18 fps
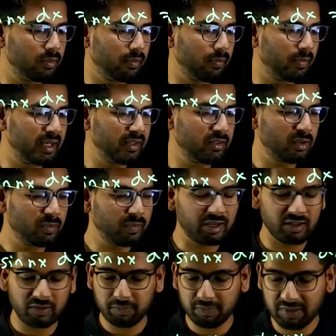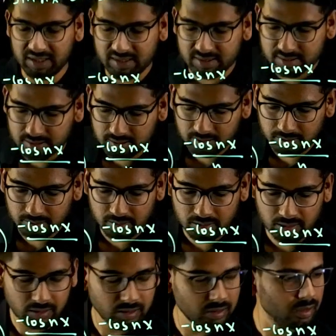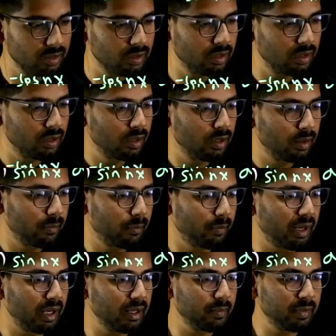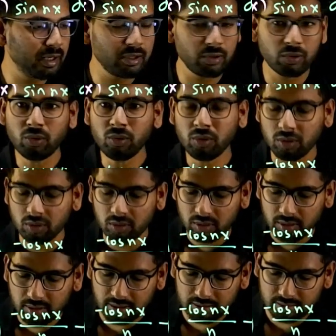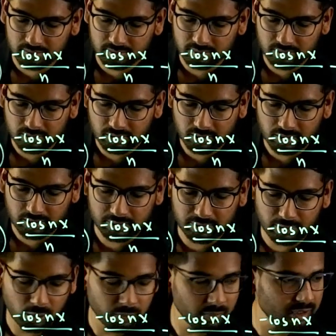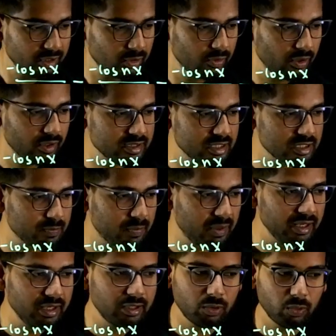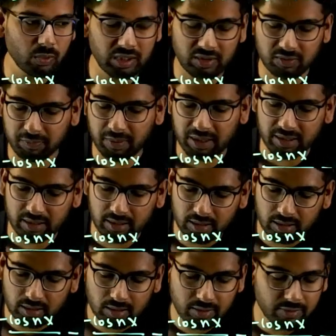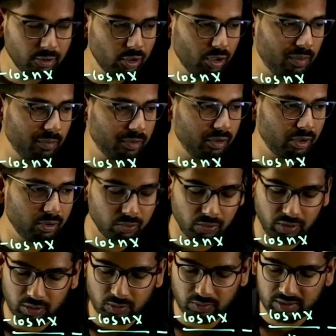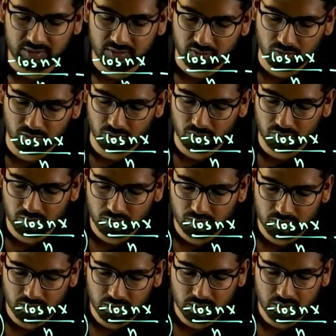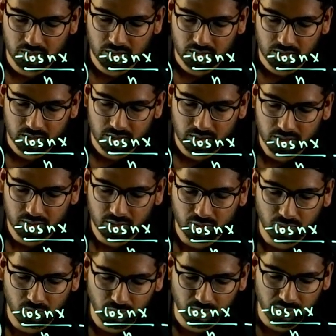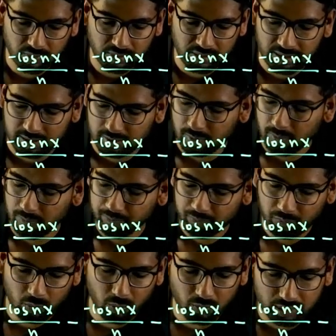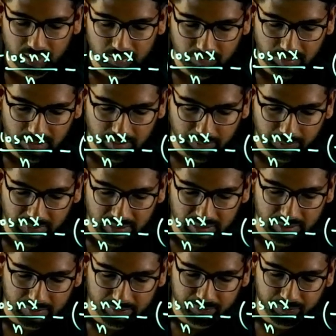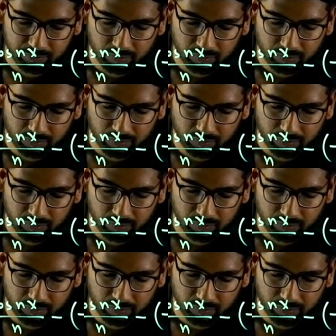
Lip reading: minus to minus plus pi by 2n. In the numerator you have just pi, into 1 is pi, in the denominator you have 2 into 1 is 2. So what will you get? 1 by pi